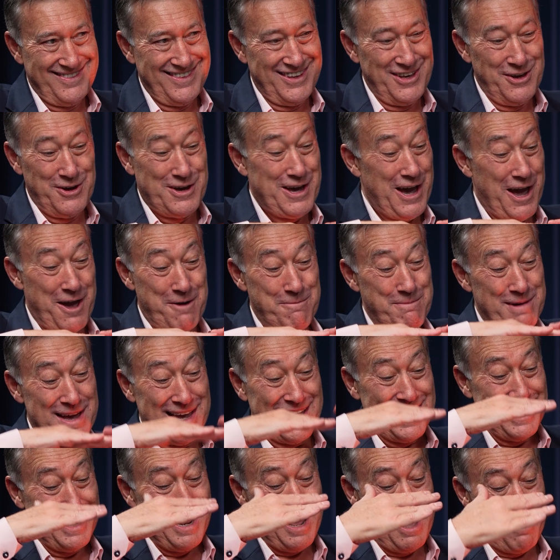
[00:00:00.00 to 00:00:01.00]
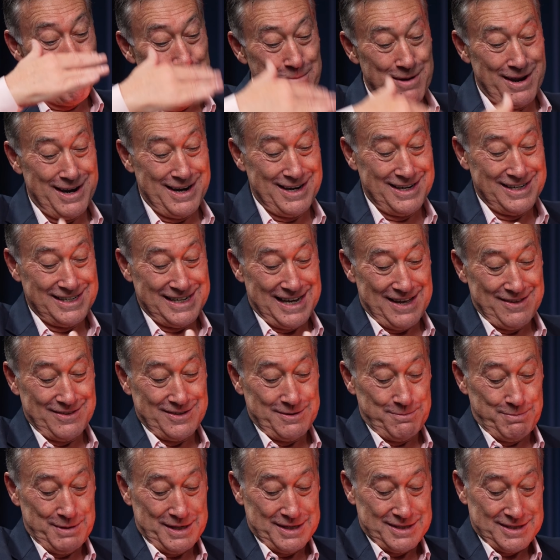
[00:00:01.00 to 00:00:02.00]
You can't make it up. And she
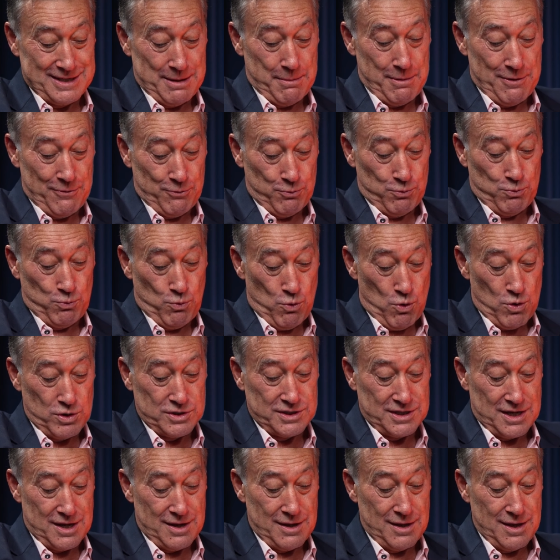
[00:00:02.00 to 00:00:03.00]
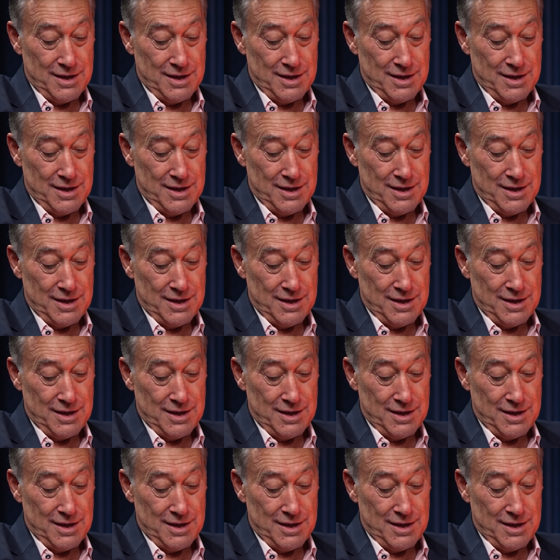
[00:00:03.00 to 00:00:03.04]
has a big stomach with water.